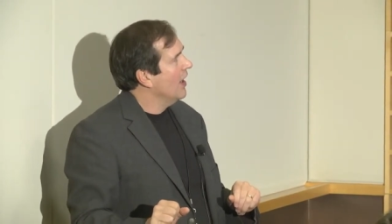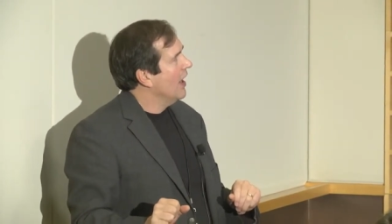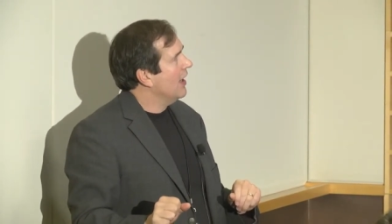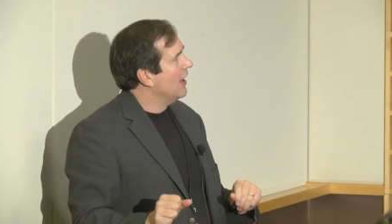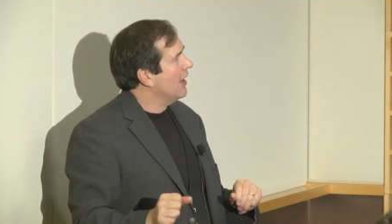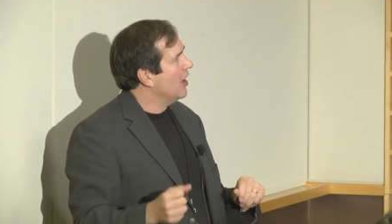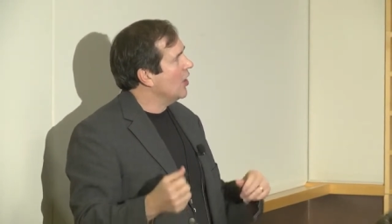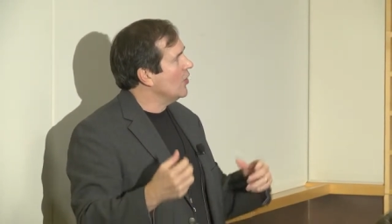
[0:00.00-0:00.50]

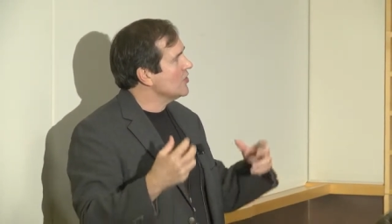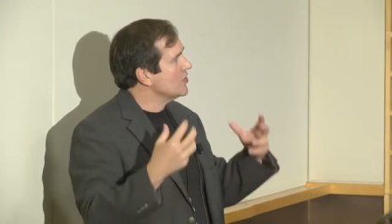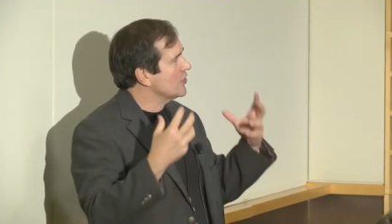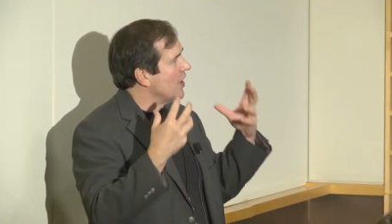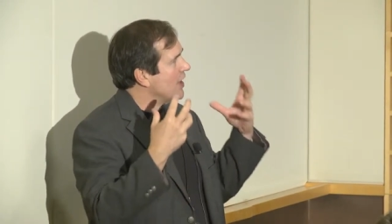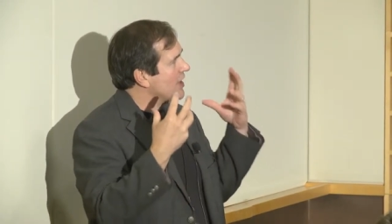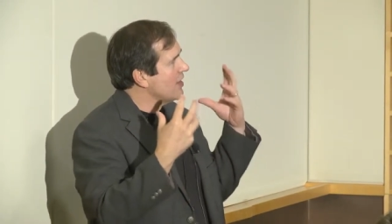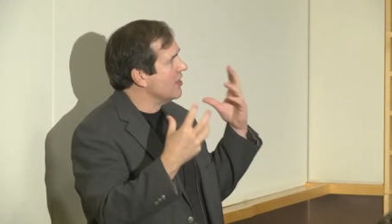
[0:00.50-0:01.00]
And I always
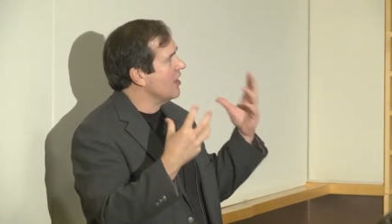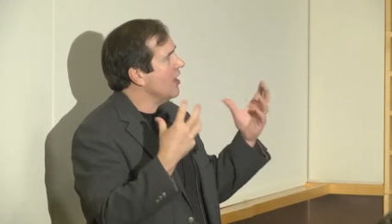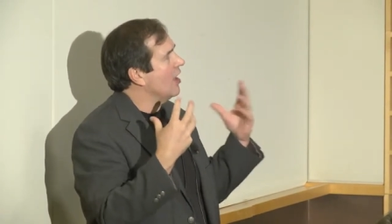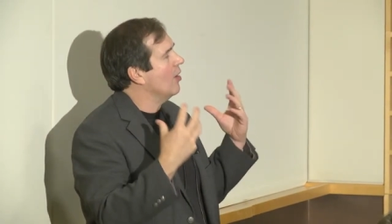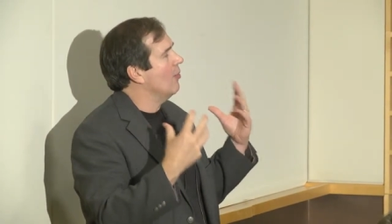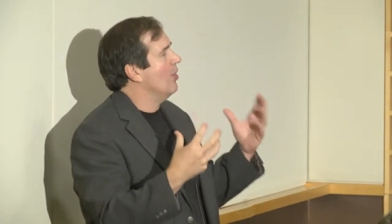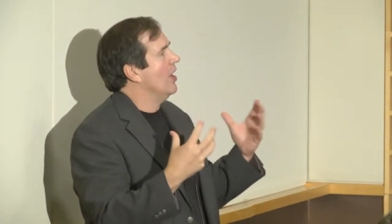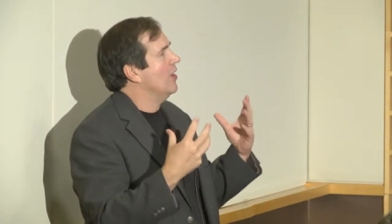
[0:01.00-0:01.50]
try to
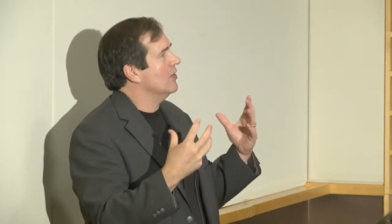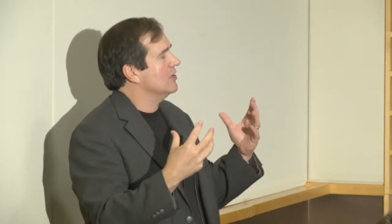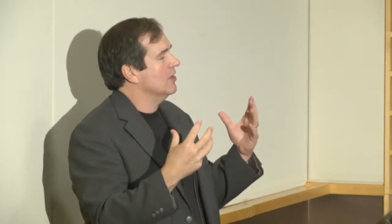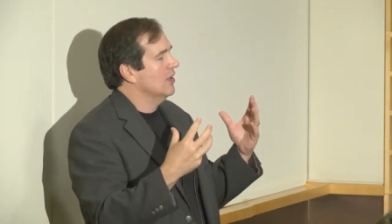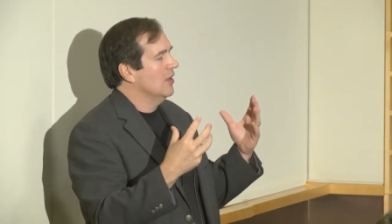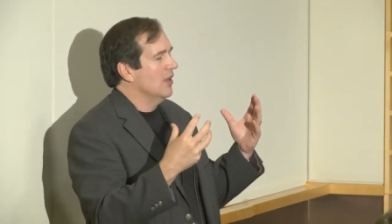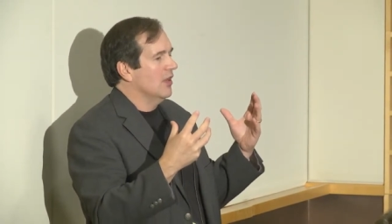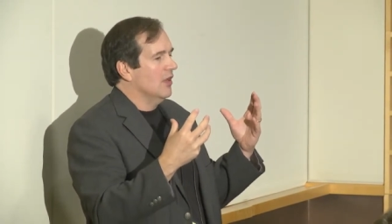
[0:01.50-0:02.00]
think about
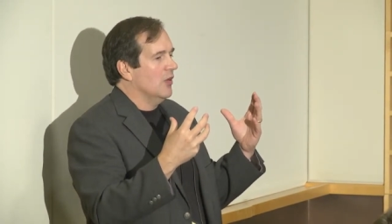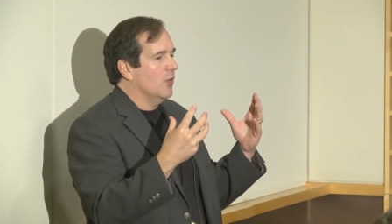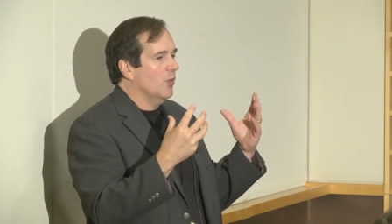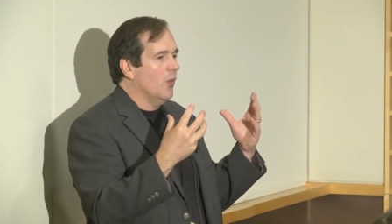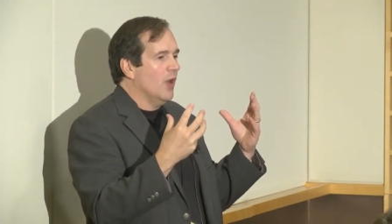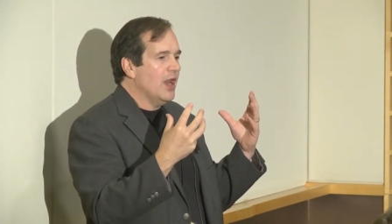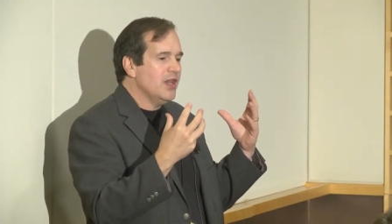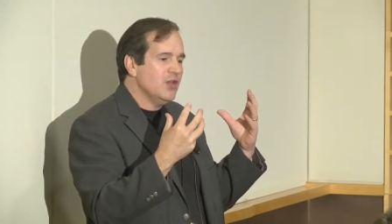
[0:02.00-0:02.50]

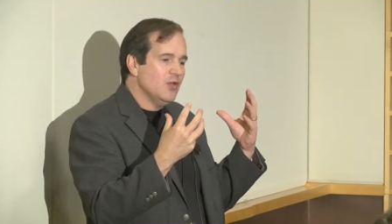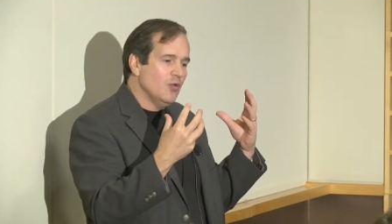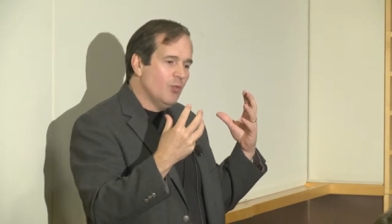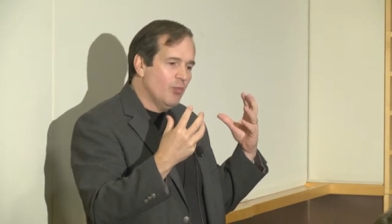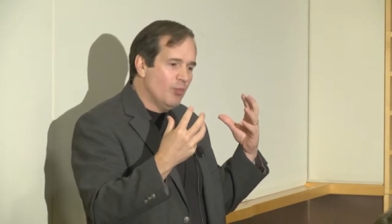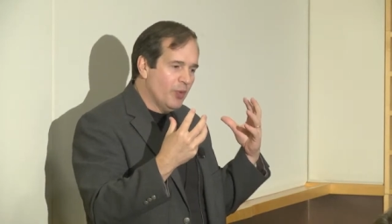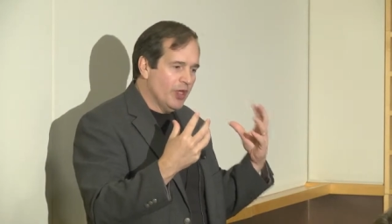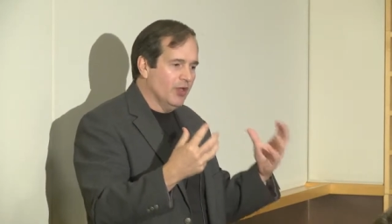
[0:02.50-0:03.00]
when
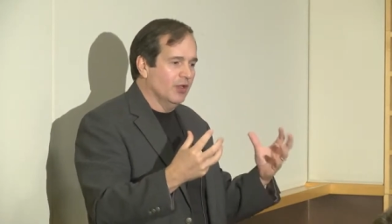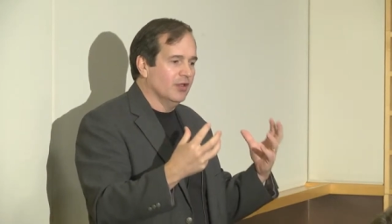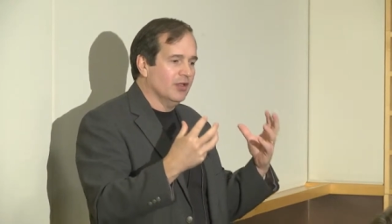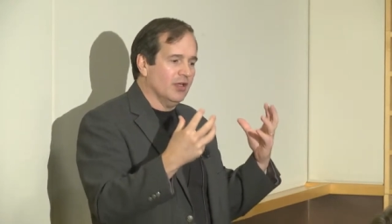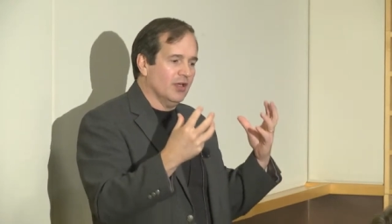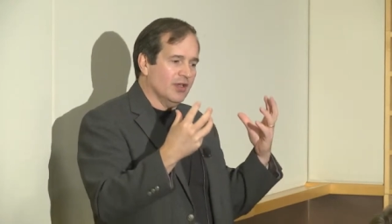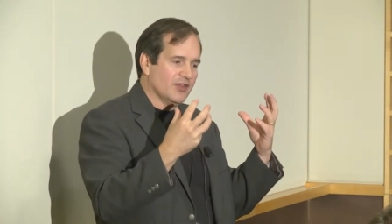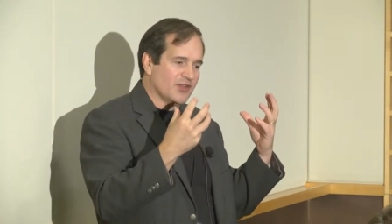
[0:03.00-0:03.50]
you
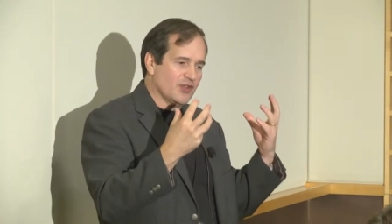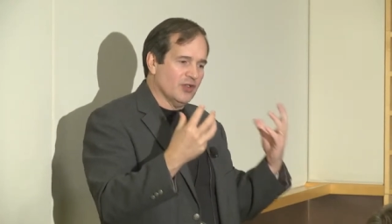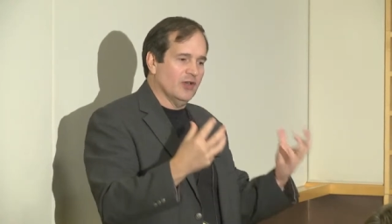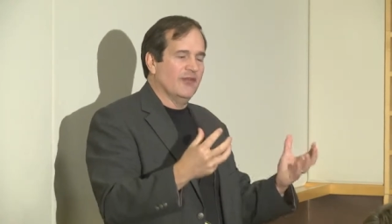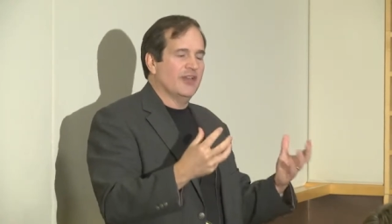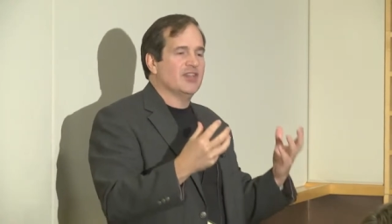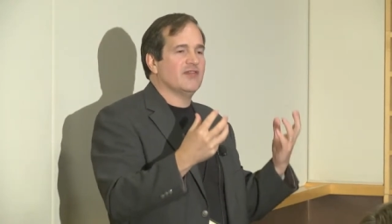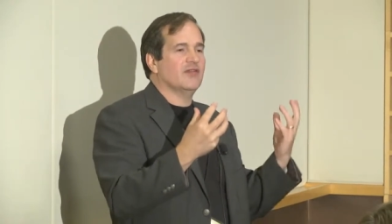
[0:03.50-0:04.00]
build a
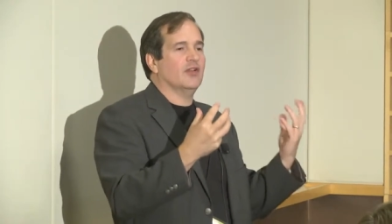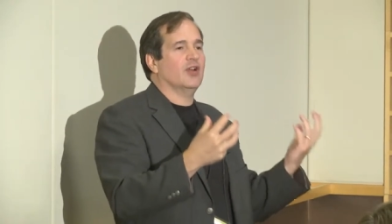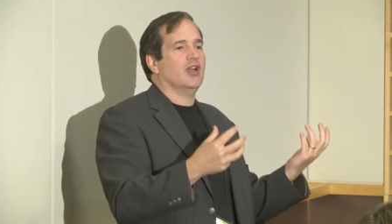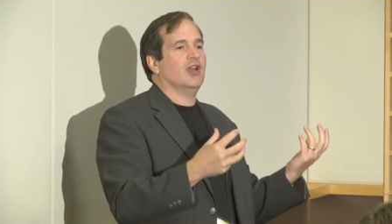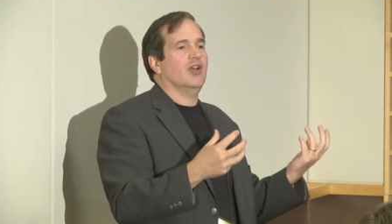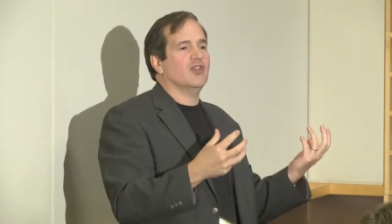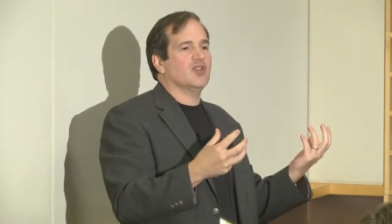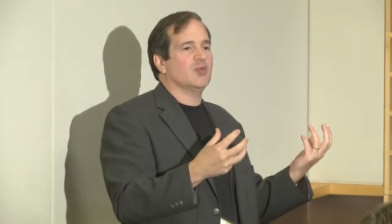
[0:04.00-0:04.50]
service for a
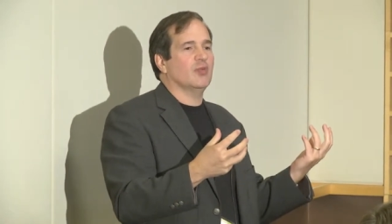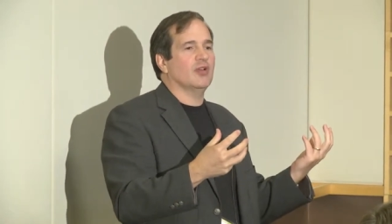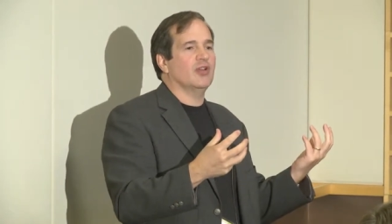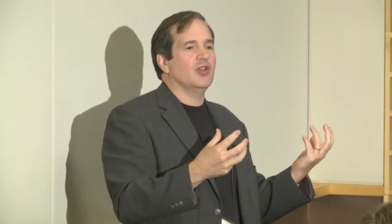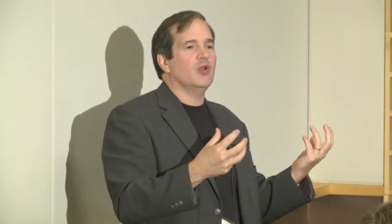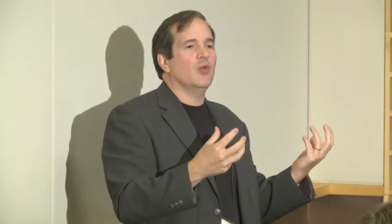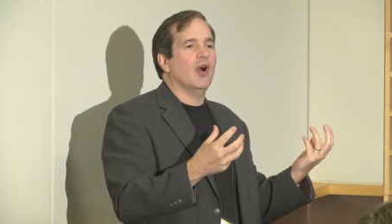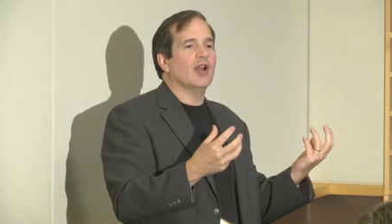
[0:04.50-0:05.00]
customer,
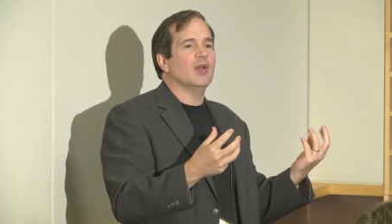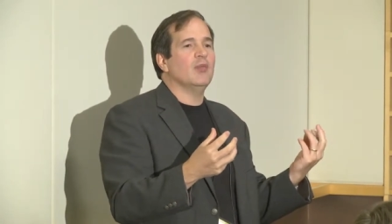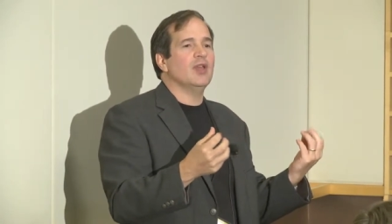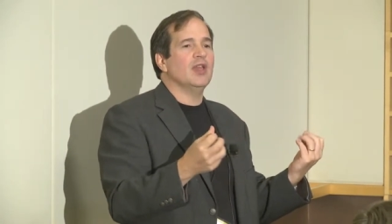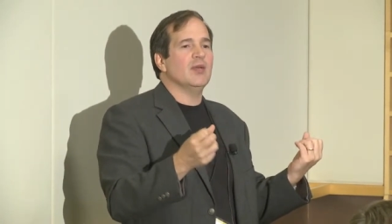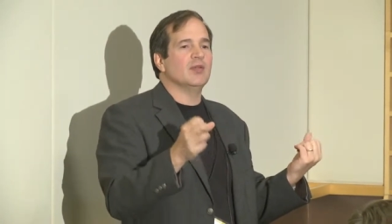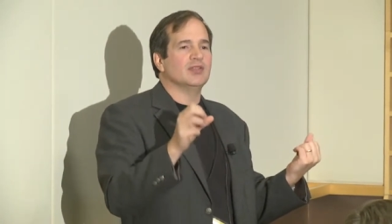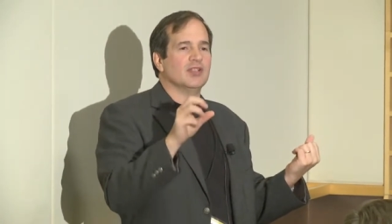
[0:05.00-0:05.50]
you want to
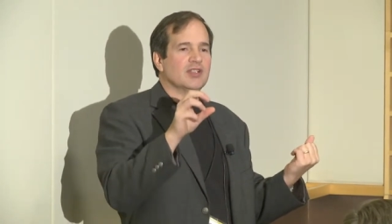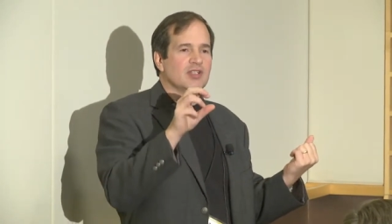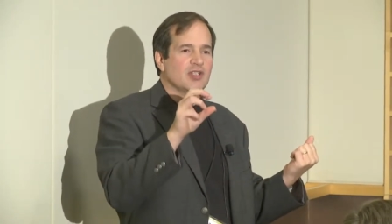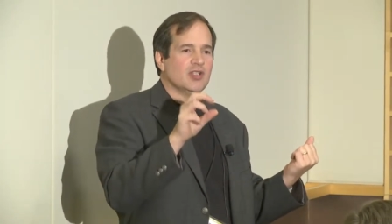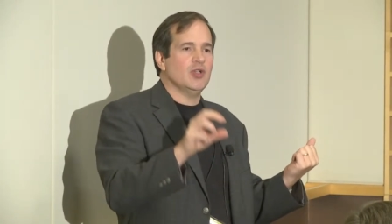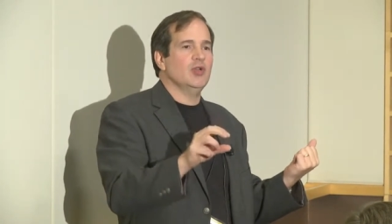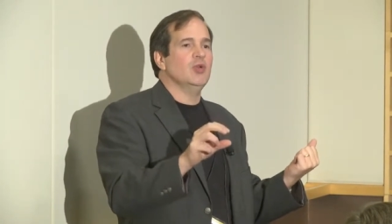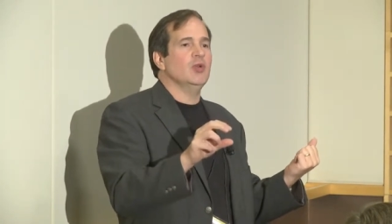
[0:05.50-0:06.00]
be able to
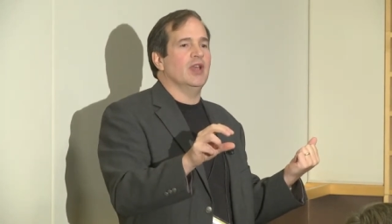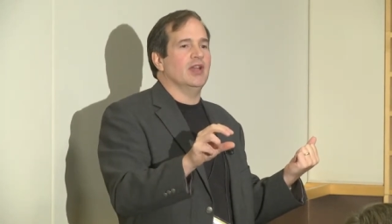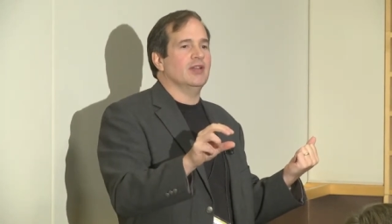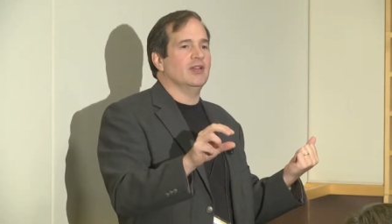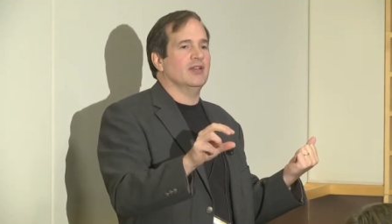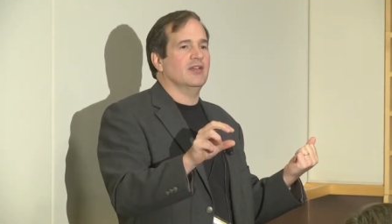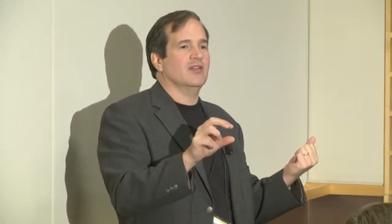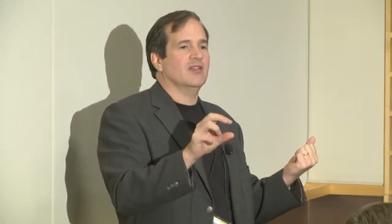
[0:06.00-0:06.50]
tune
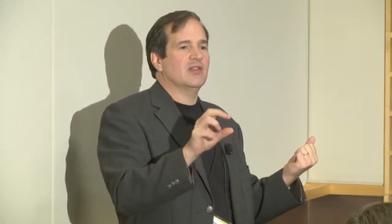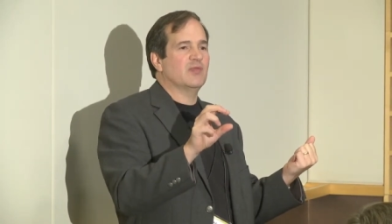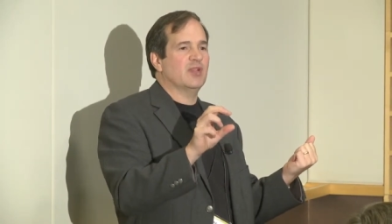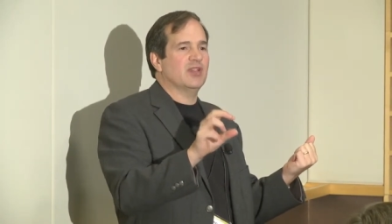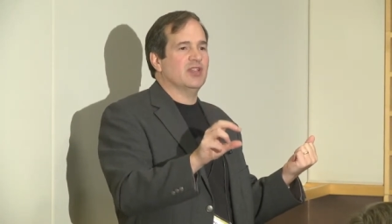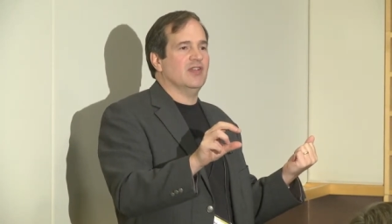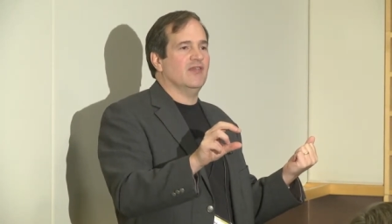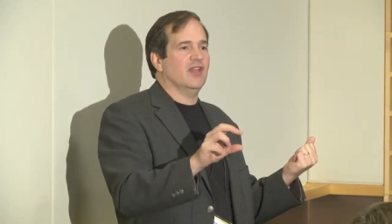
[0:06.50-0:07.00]
it
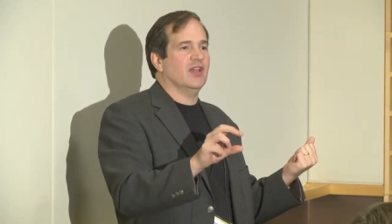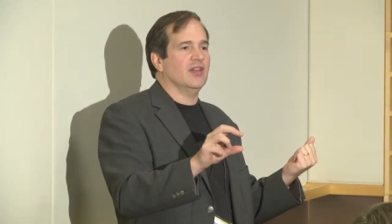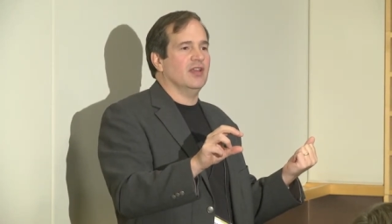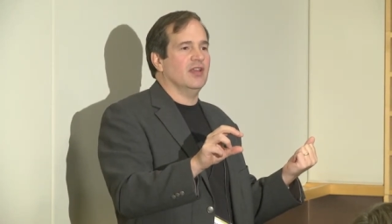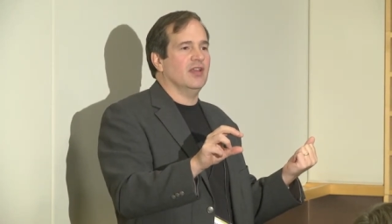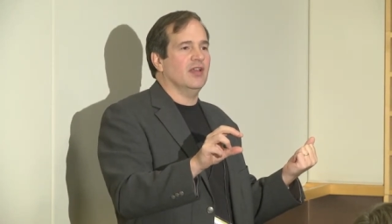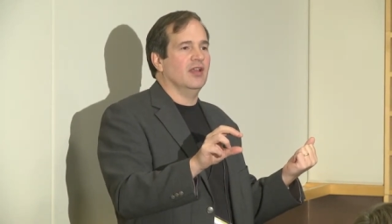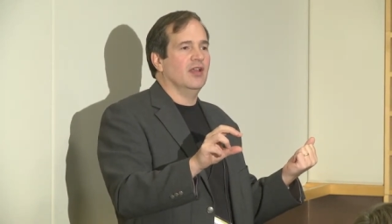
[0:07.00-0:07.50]

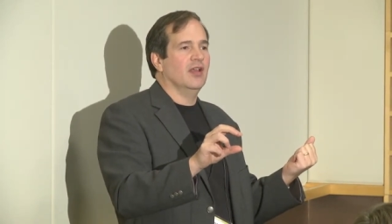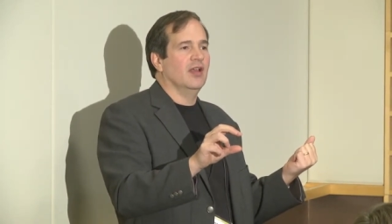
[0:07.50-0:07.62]
specifically